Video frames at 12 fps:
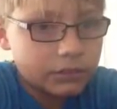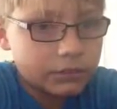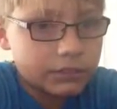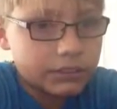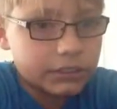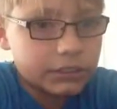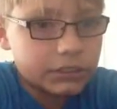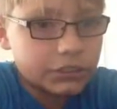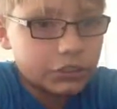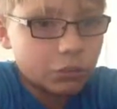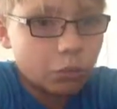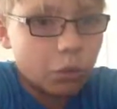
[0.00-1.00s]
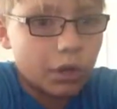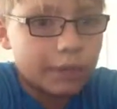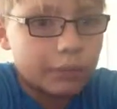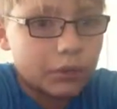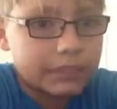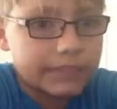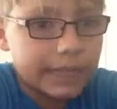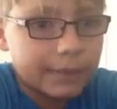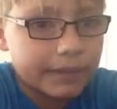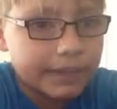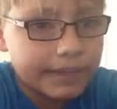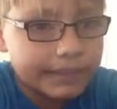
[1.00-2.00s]
We're going to do this just one more time,
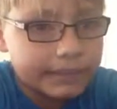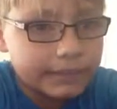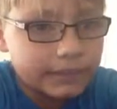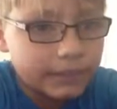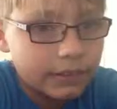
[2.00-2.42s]
guys.